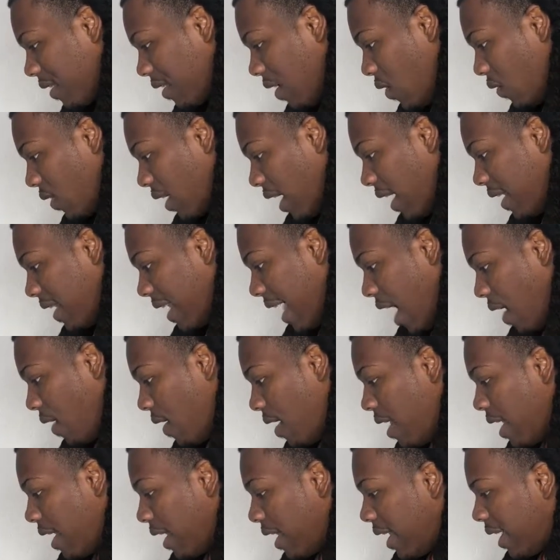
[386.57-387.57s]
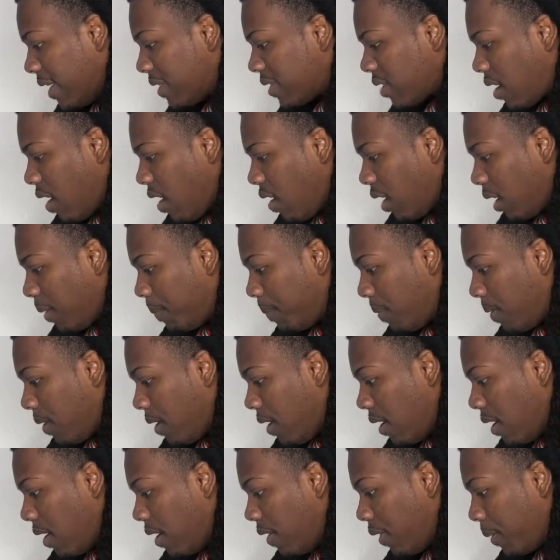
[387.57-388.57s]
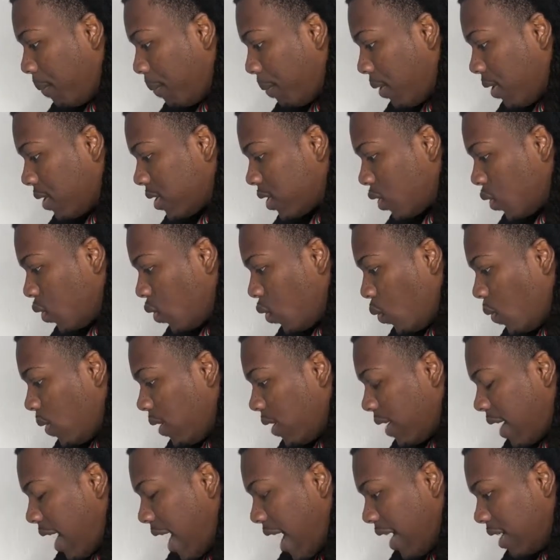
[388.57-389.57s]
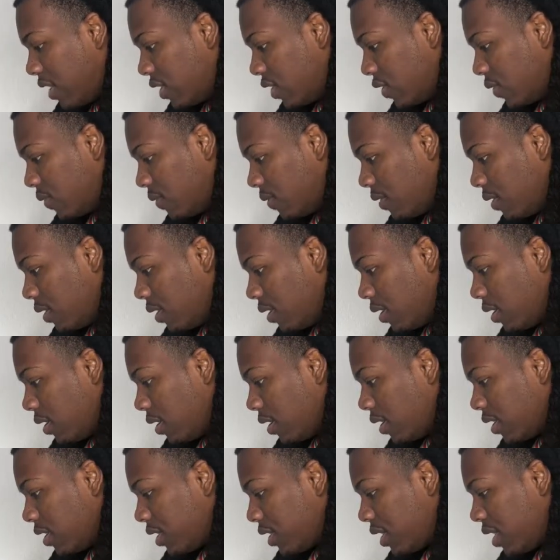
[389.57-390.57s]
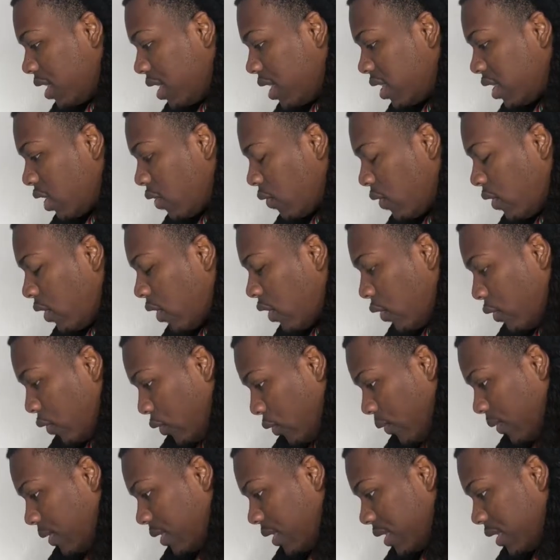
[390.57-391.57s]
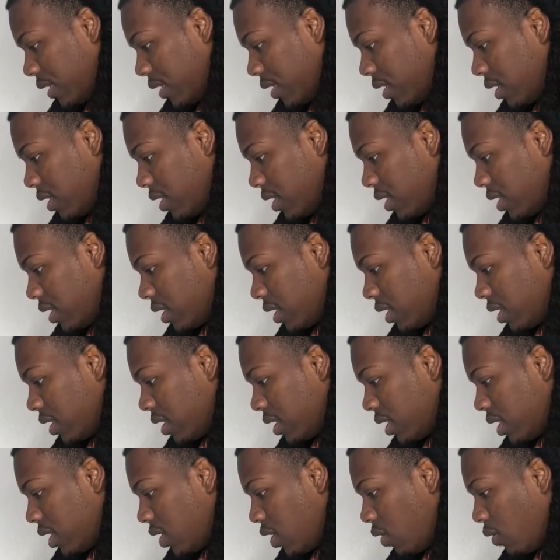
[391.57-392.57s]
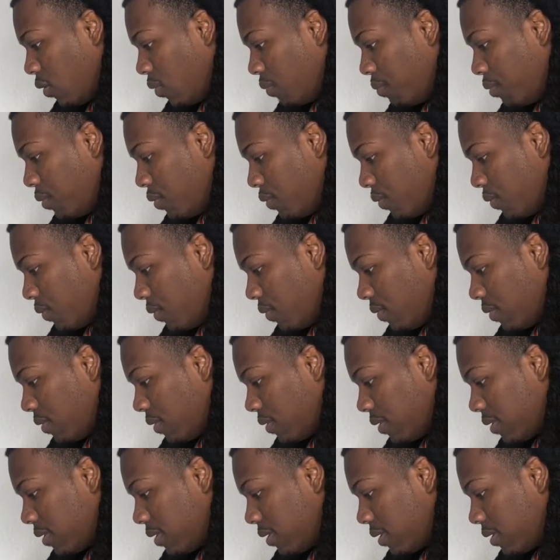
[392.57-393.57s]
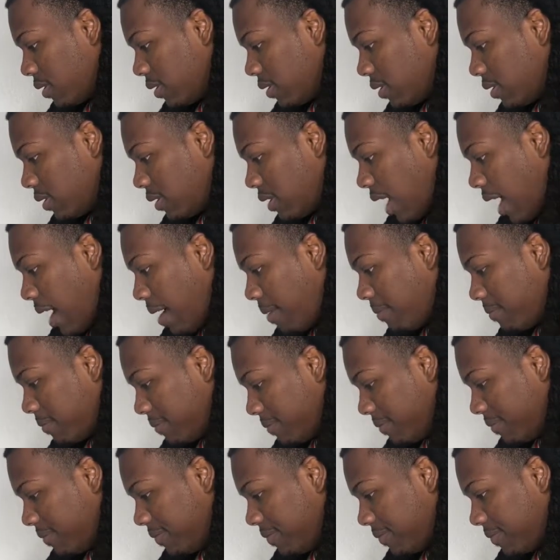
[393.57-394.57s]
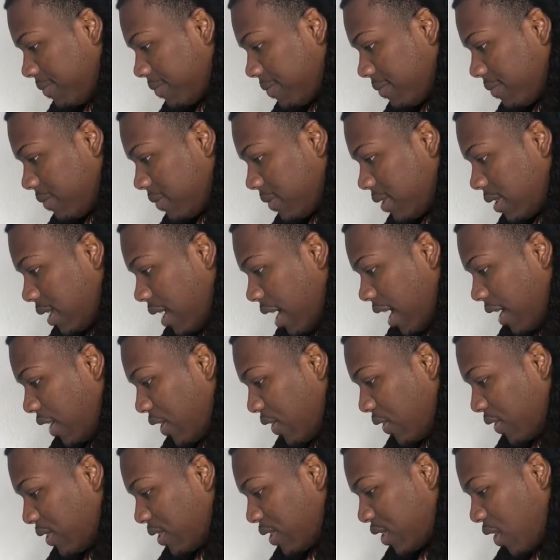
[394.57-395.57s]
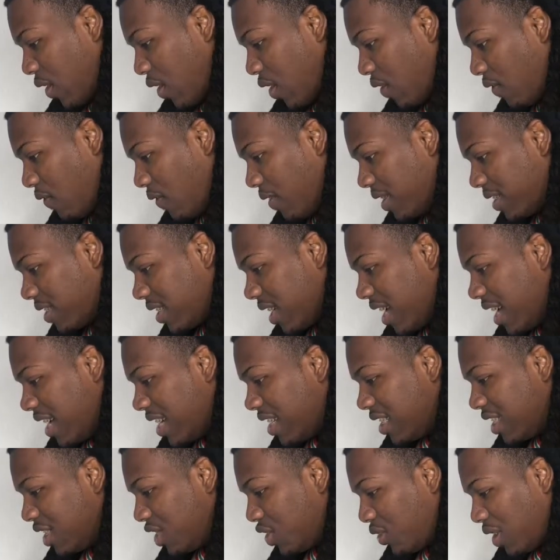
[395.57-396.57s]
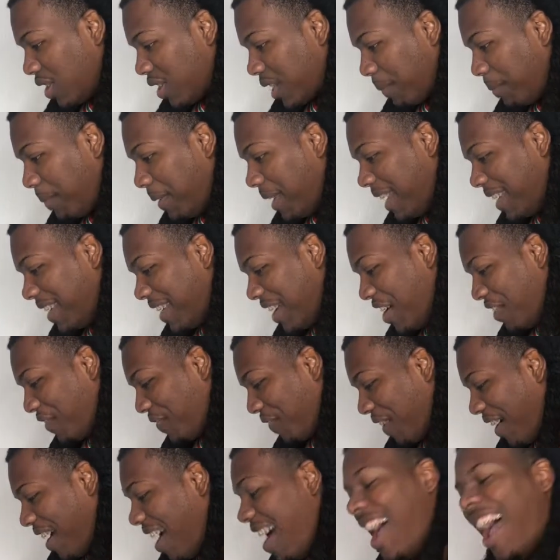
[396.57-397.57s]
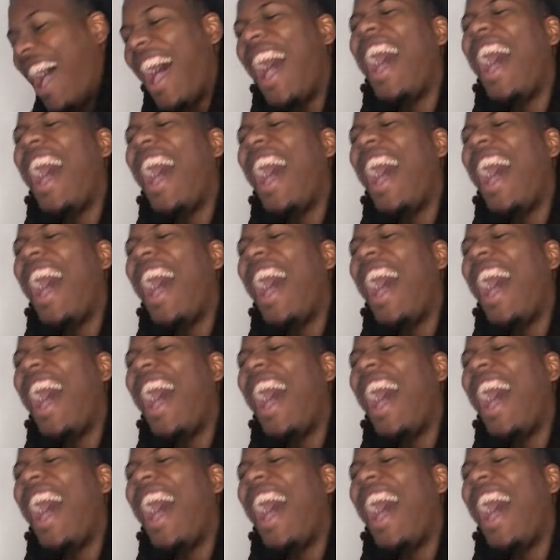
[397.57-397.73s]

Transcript: Okay, now, let's call upon the person who will guide you. She's a real Kunuchi. Shinobu. Tap. At your service. She's dressed completely different.